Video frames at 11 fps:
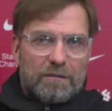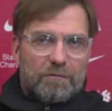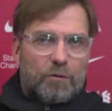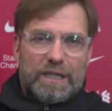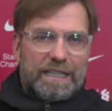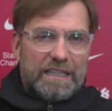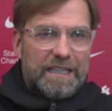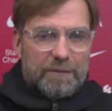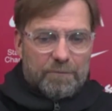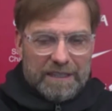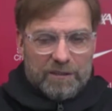want to hear
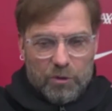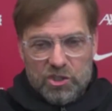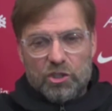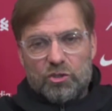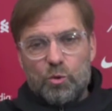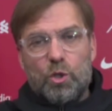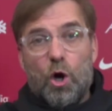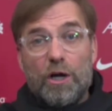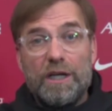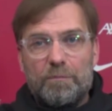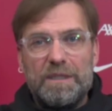that, but he was not too long
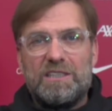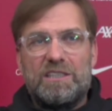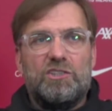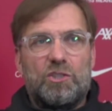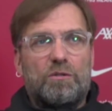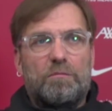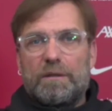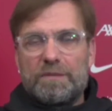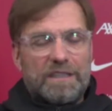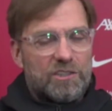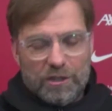in the business. So
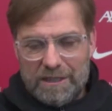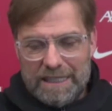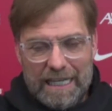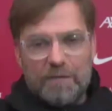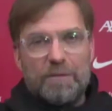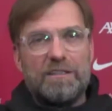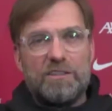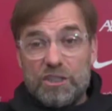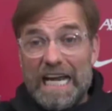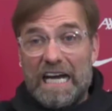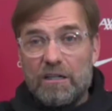he's not a talent, but he's a
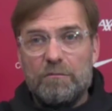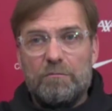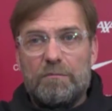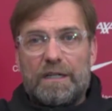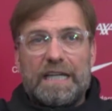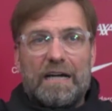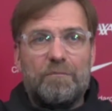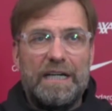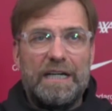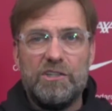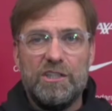young
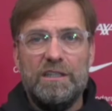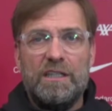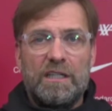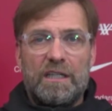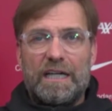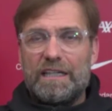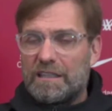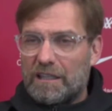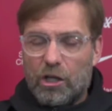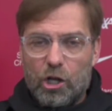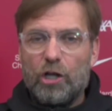manager. And he did a
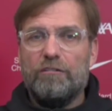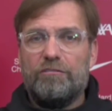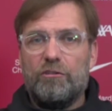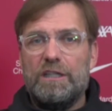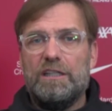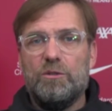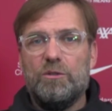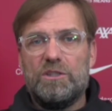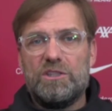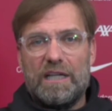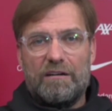lot of really good
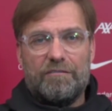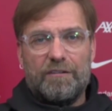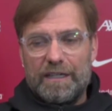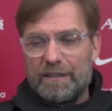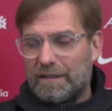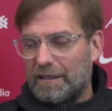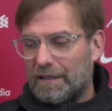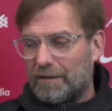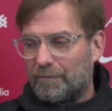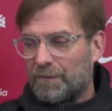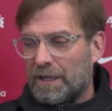stuff.
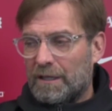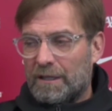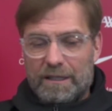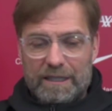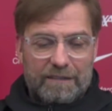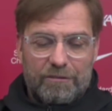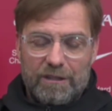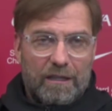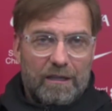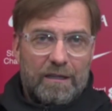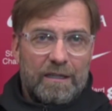And he
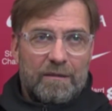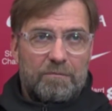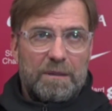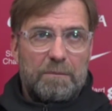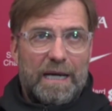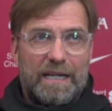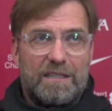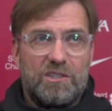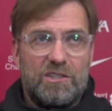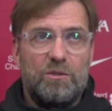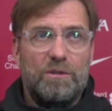will be
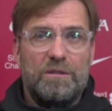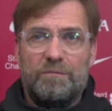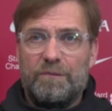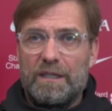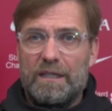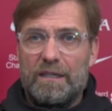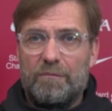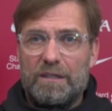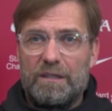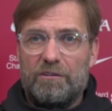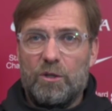back soon
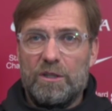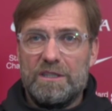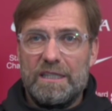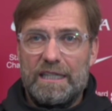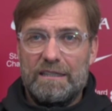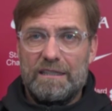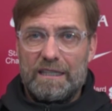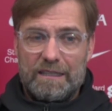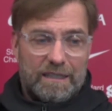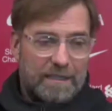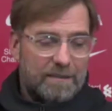if he wants that.
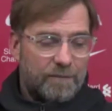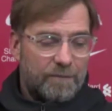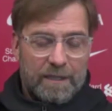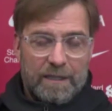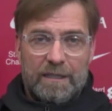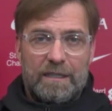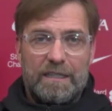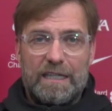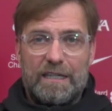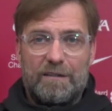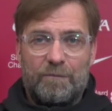And then he
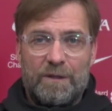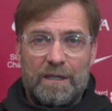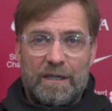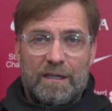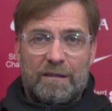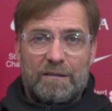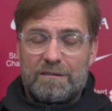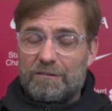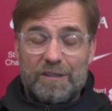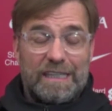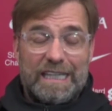can see
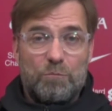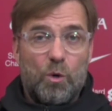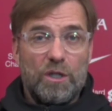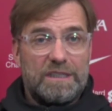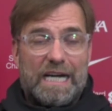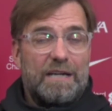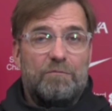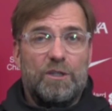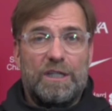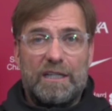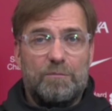if he'll get more time,
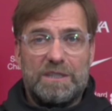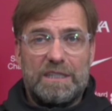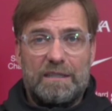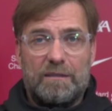100%.